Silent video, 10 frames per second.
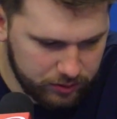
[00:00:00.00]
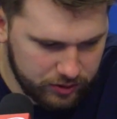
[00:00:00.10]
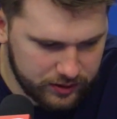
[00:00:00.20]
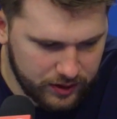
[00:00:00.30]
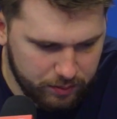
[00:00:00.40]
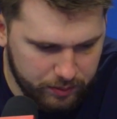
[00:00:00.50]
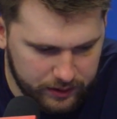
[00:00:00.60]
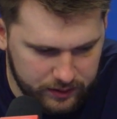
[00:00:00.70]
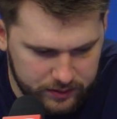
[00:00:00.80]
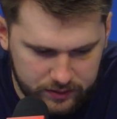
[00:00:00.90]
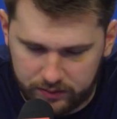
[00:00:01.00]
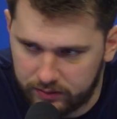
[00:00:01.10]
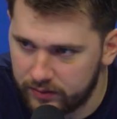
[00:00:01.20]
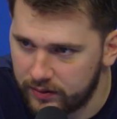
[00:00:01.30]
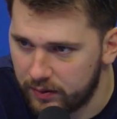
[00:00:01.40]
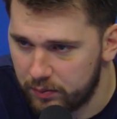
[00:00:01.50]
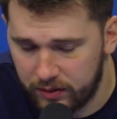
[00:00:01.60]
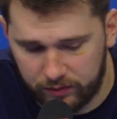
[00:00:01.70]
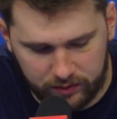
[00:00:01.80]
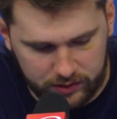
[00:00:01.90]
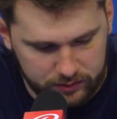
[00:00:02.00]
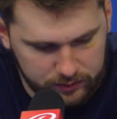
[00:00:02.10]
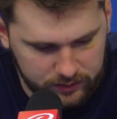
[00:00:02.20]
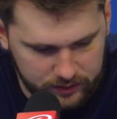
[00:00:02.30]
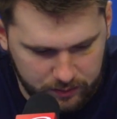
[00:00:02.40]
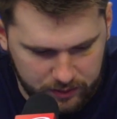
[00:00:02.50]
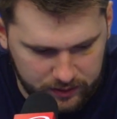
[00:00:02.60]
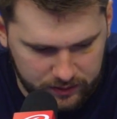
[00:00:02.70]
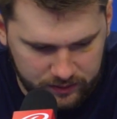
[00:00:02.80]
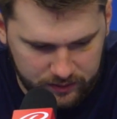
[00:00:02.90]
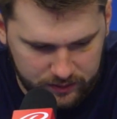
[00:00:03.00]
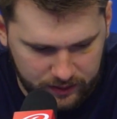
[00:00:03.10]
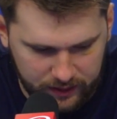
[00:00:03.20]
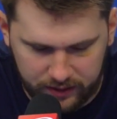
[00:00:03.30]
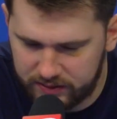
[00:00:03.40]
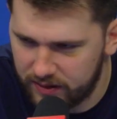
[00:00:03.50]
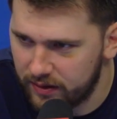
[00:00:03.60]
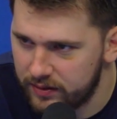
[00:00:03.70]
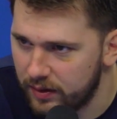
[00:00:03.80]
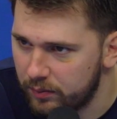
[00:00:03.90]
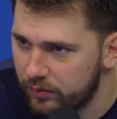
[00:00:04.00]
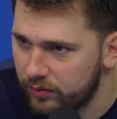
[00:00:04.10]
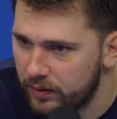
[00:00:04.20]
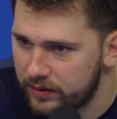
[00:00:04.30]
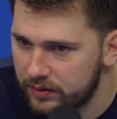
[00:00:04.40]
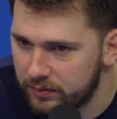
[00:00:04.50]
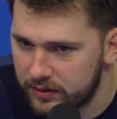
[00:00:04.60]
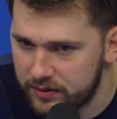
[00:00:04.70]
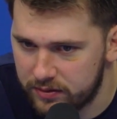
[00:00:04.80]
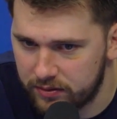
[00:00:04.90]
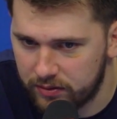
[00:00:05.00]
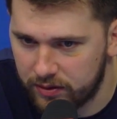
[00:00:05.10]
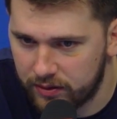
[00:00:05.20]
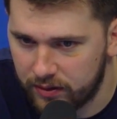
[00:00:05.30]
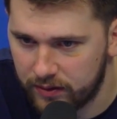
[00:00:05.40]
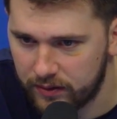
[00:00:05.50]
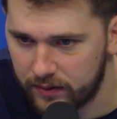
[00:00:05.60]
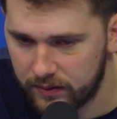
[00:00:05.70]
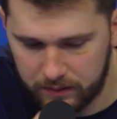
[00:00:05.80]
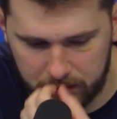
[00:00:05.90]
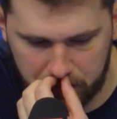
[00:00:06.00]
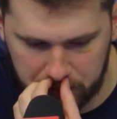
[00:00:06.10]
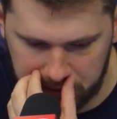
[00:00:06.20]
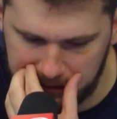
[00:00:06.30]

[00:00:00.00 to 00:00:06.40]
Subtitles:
we just gotta practice, you know. I made the first one. I mean, I gotta set the tempo for my teammates, you know, they'll